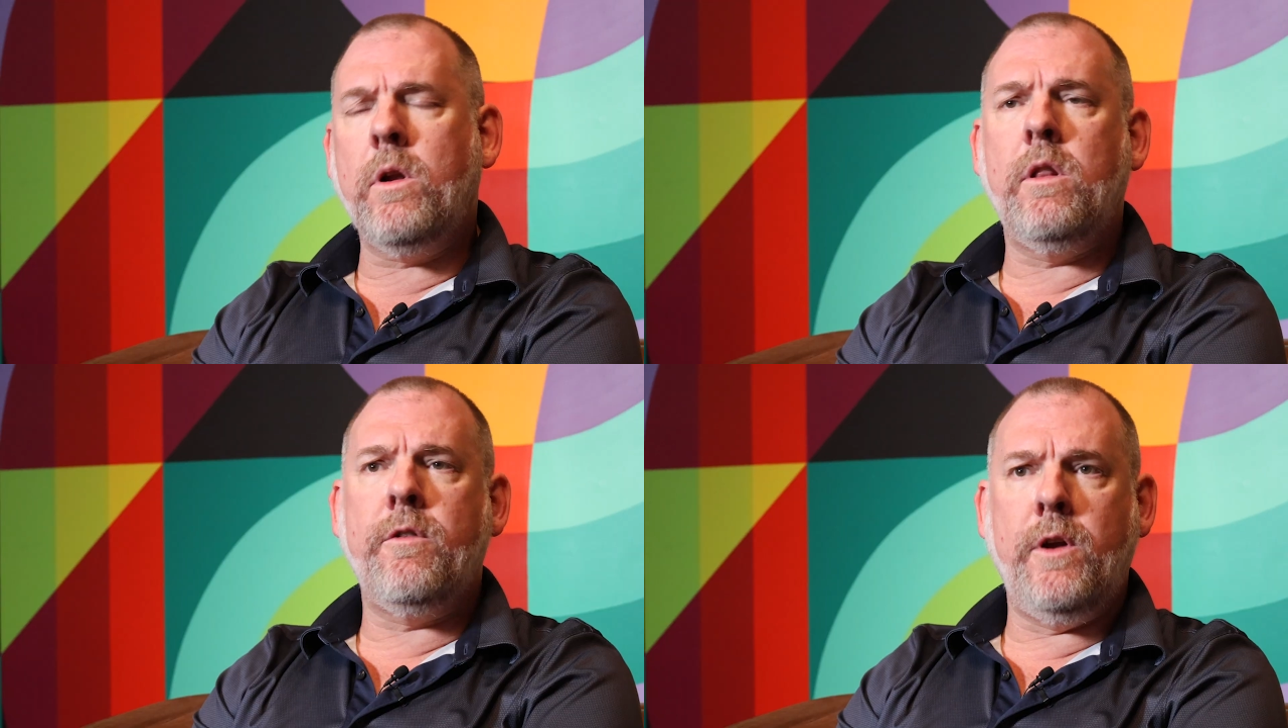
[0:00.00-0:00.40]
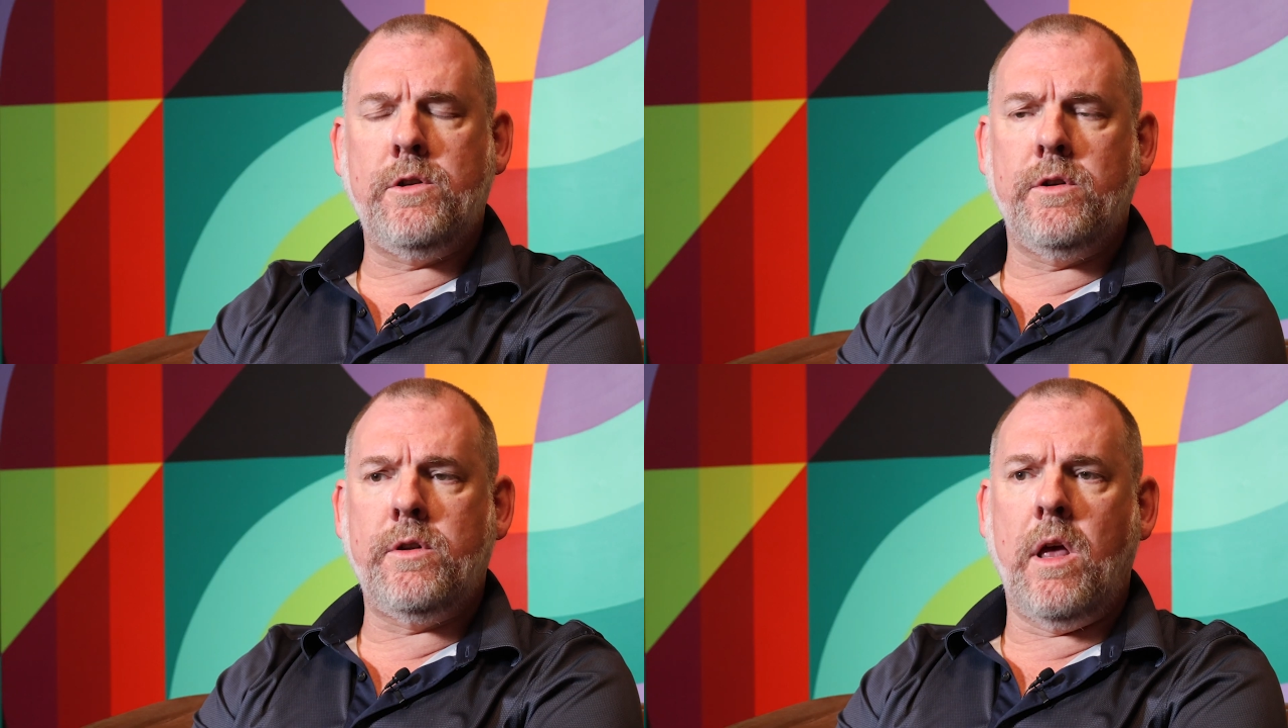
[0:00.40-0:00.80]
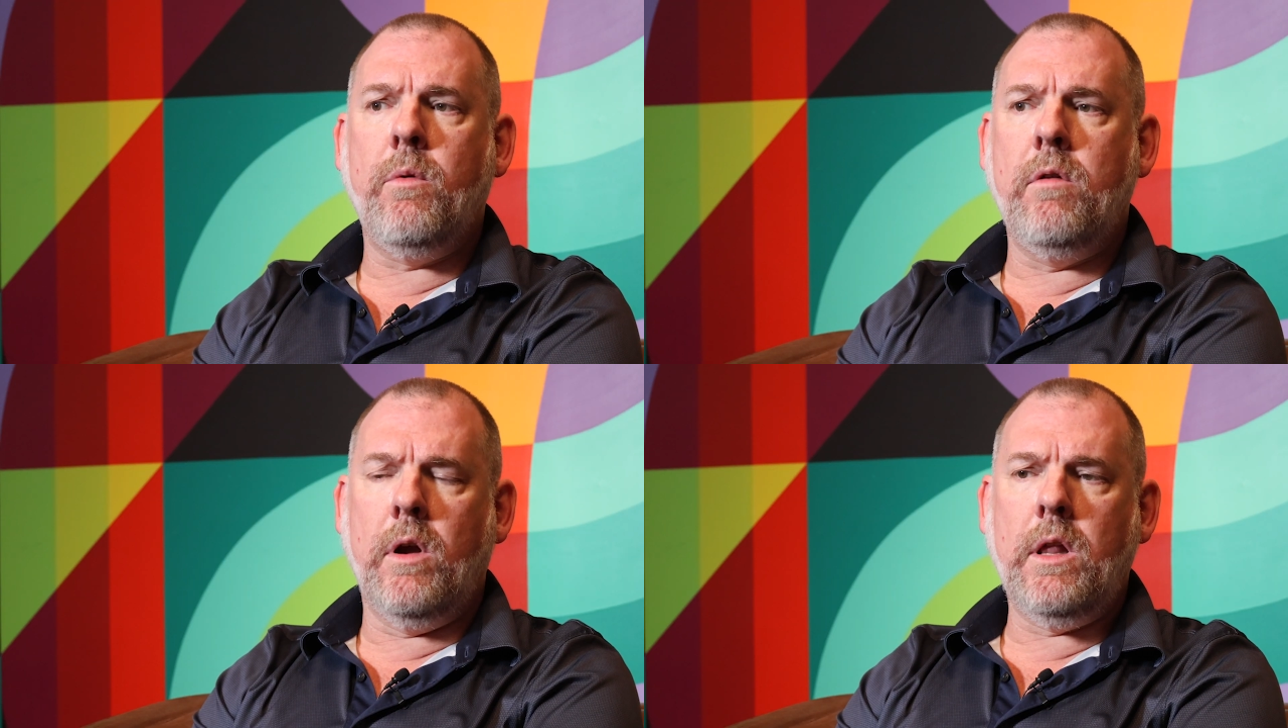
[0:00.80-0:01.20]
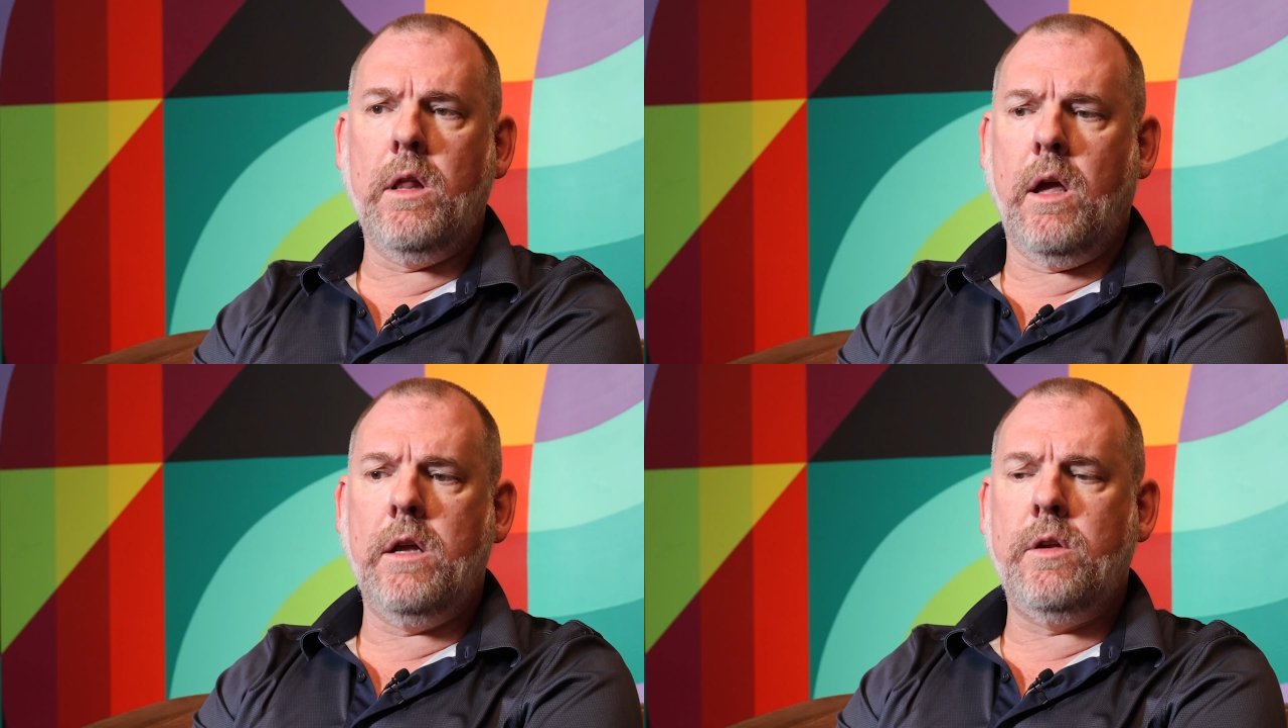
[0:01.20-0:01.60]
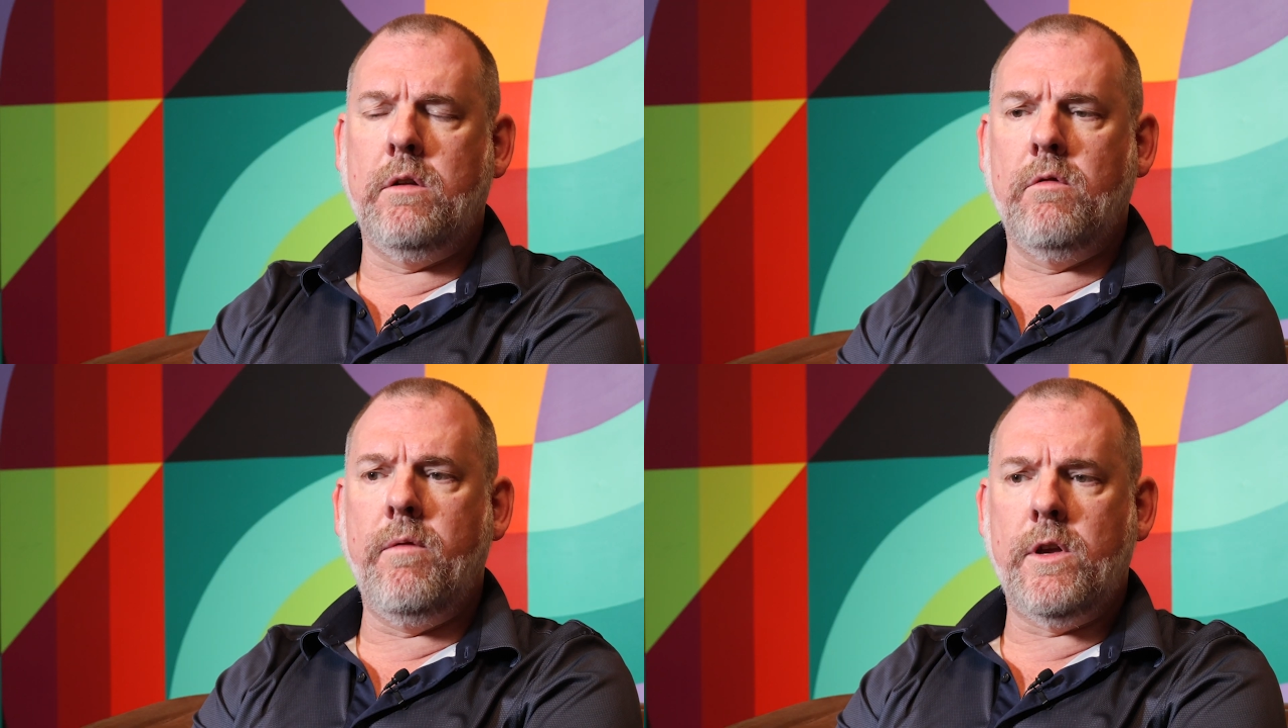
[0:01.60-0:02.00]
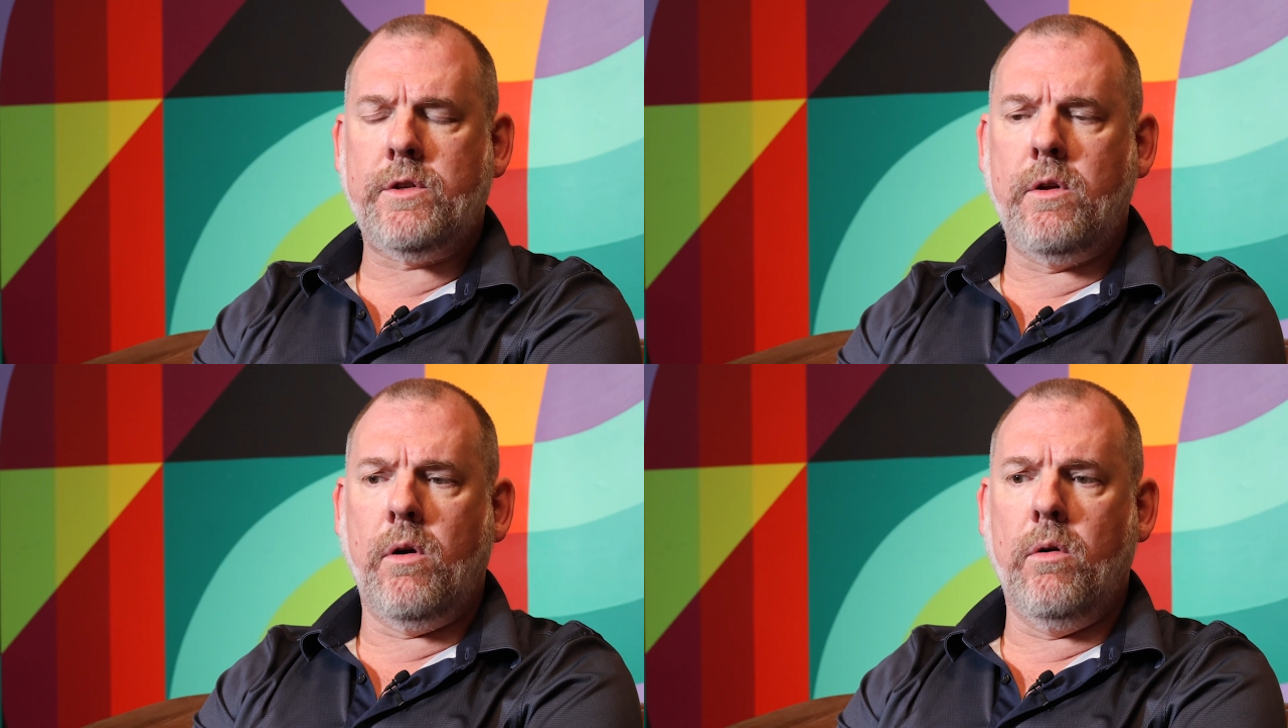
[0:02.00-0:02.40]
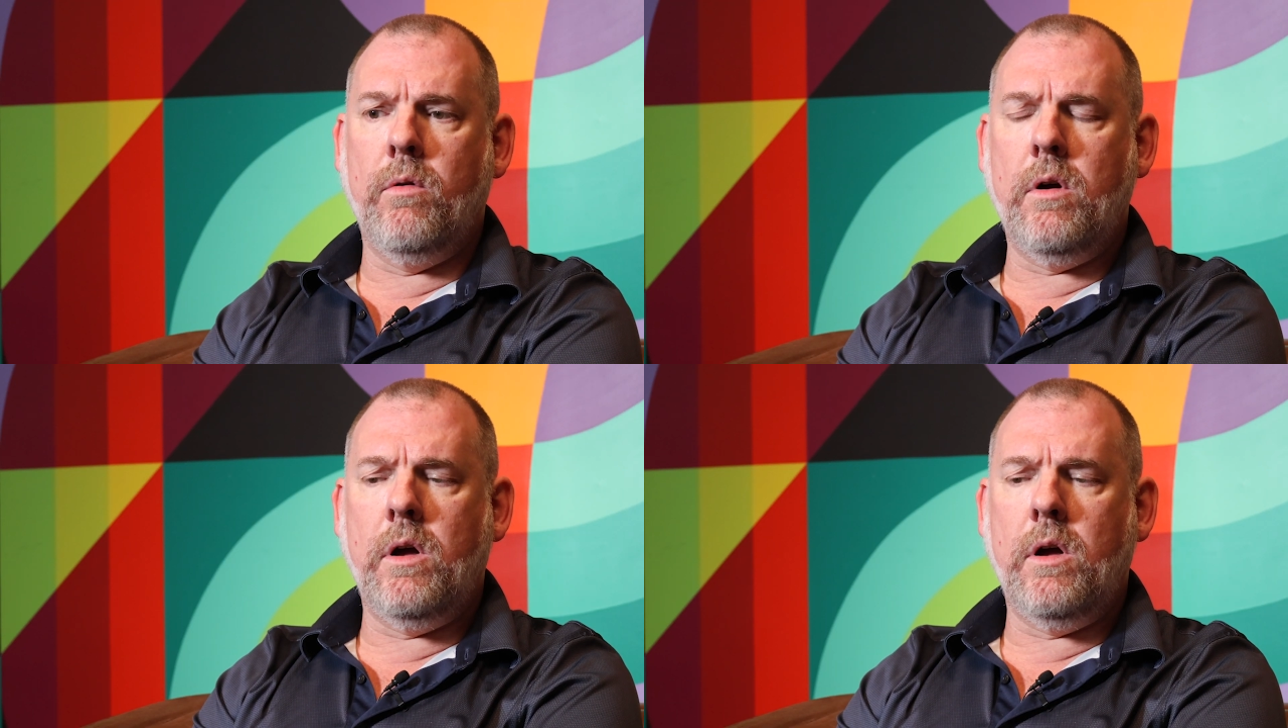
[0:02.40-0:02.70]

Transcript: one of the features that we really liked in Revizto